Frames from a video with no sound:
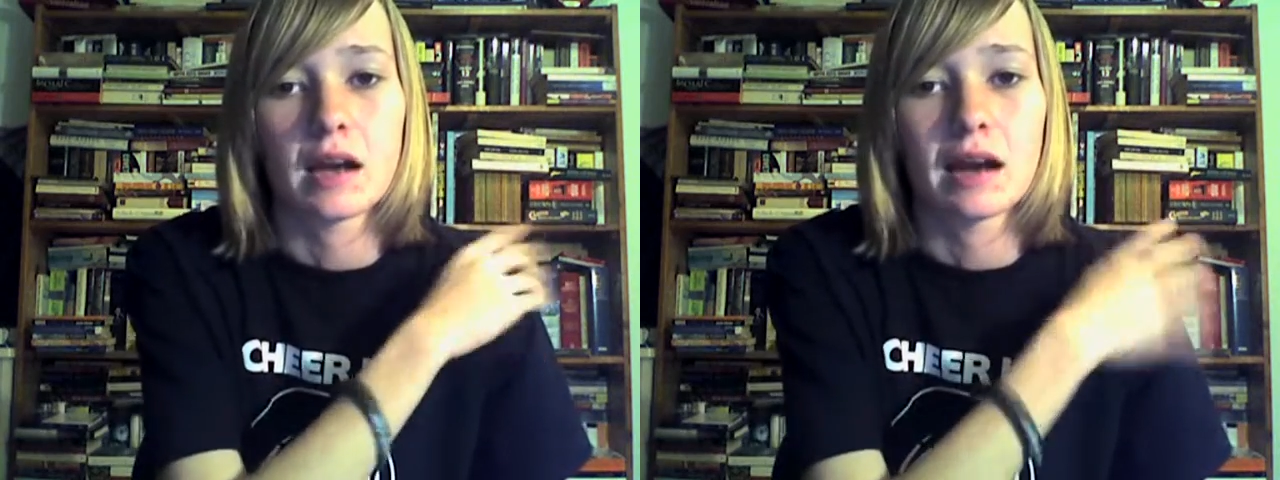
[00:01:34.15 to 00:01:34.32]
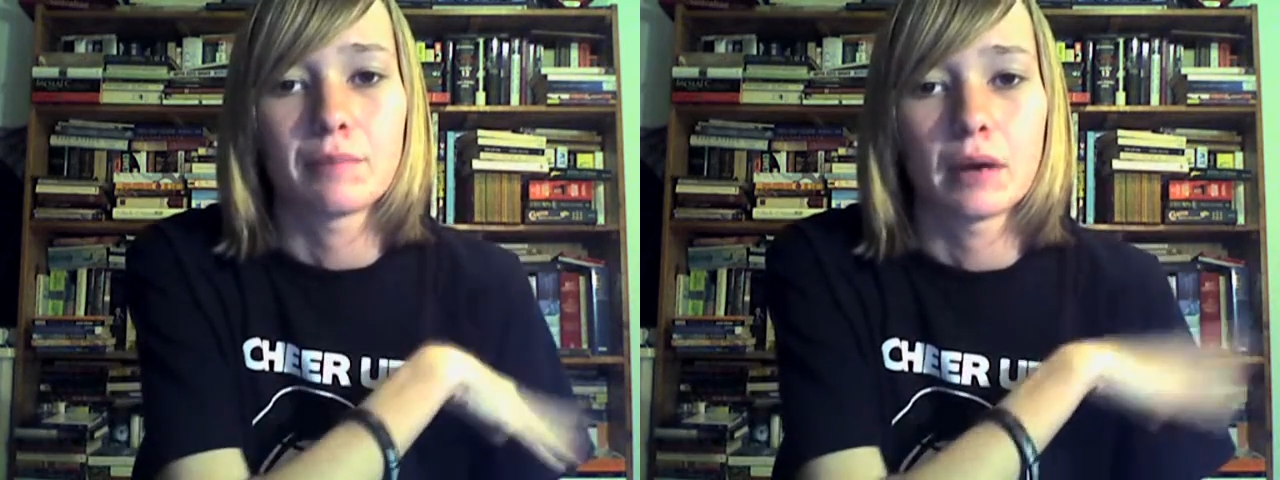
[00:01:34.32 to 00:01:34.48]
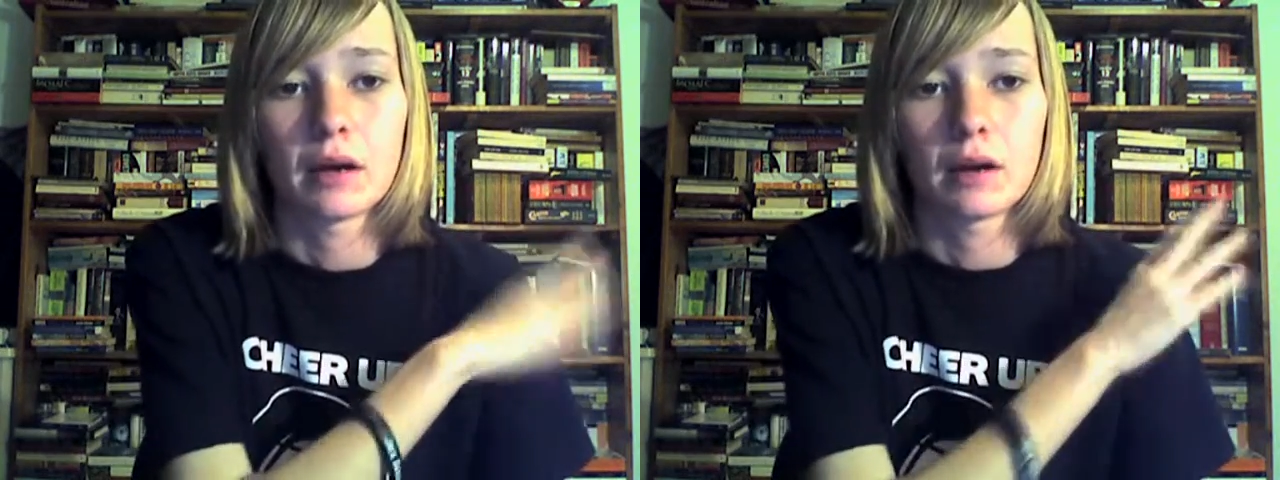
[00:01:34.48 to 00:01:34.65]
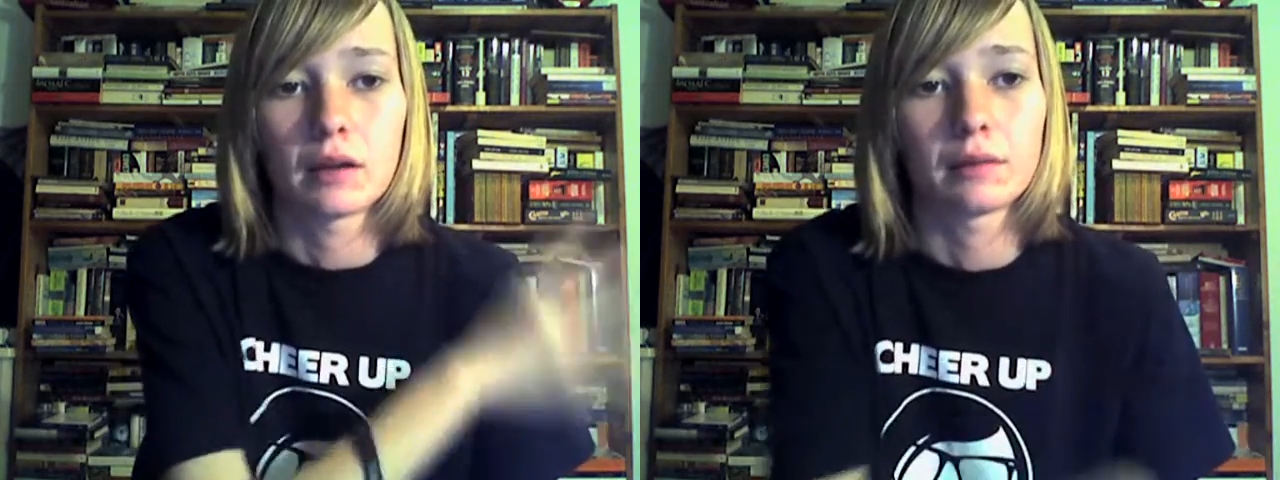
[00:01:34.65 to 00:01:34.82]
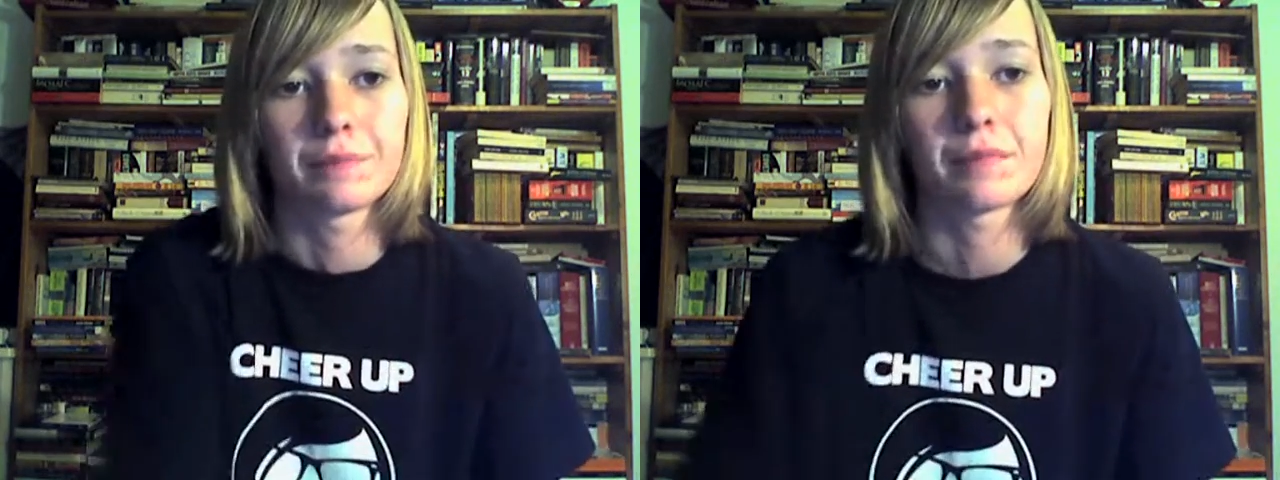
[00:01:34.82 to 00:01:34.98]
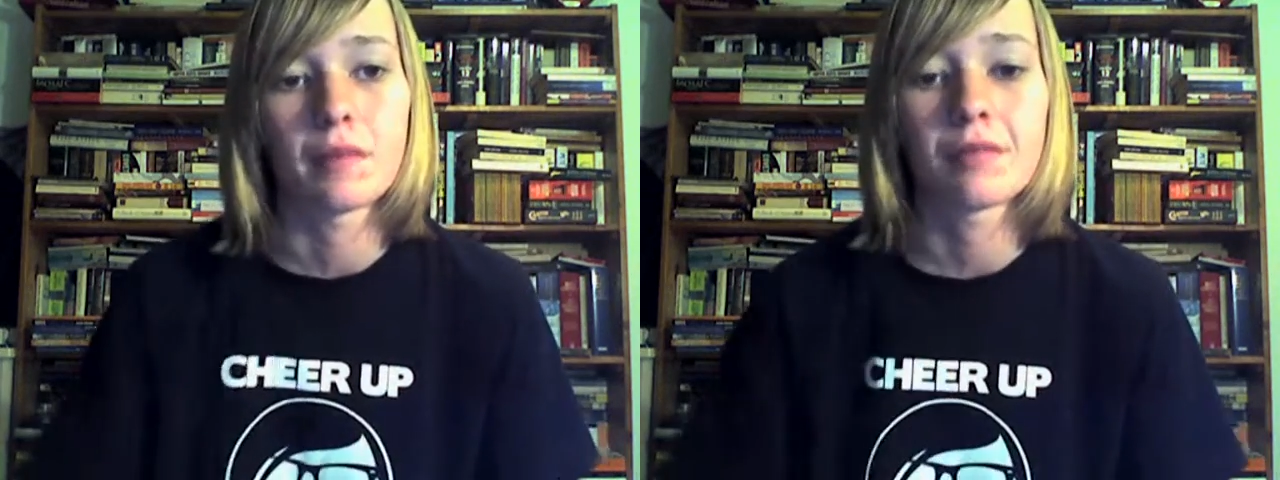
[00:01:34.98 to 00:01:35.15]
sidebar
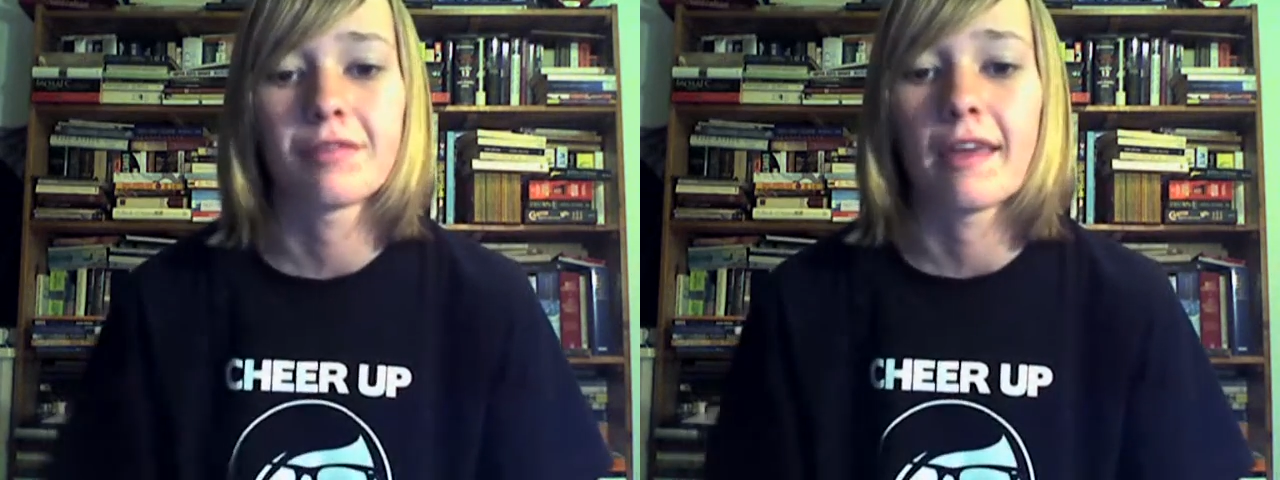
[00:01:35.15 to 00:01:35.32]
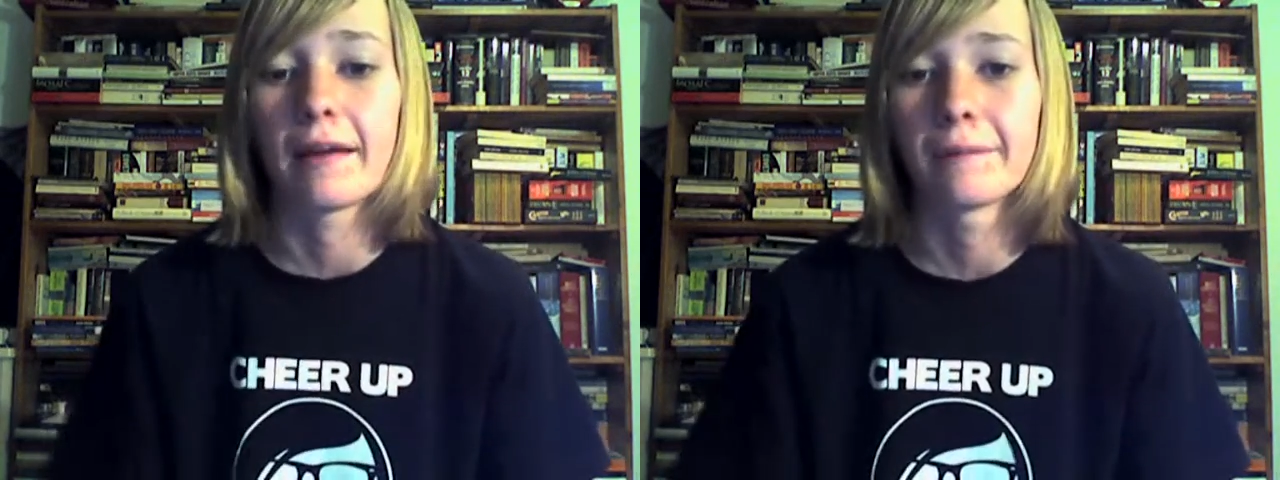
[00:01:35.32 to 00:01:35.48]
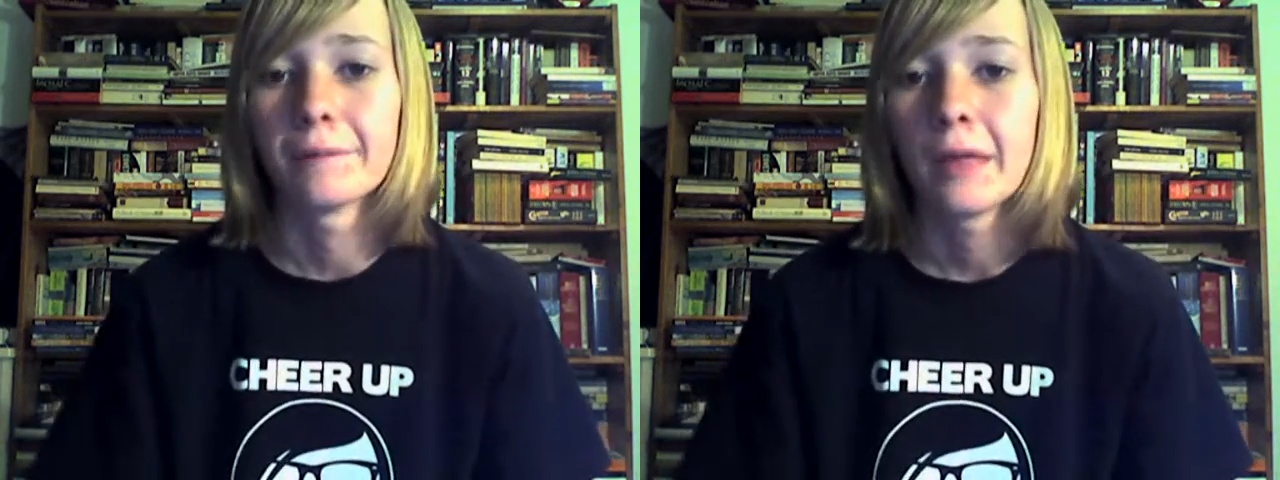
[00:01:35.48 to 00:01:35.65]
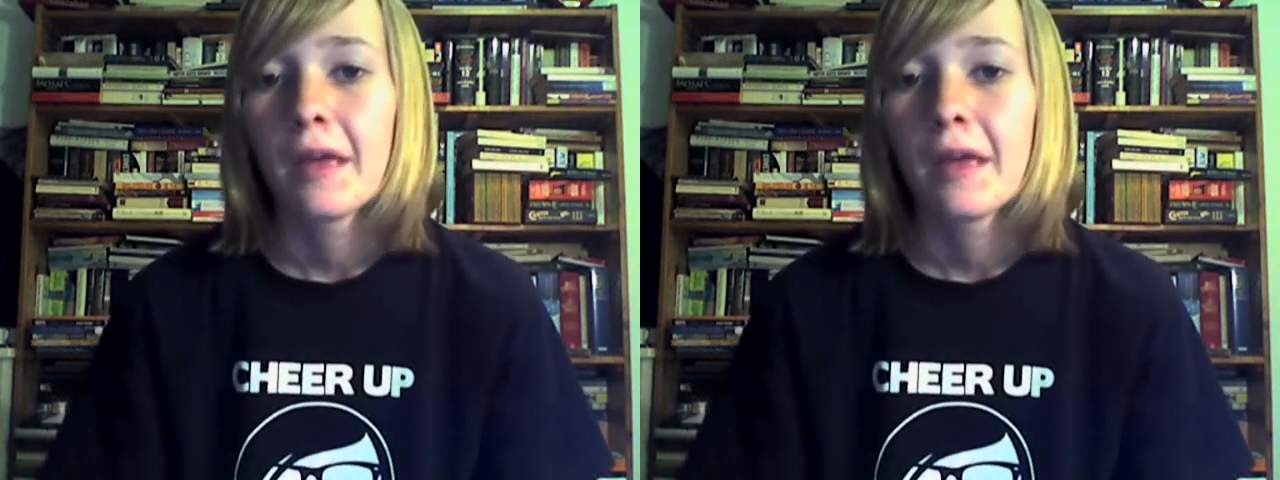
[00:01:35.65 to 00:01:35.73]
thing.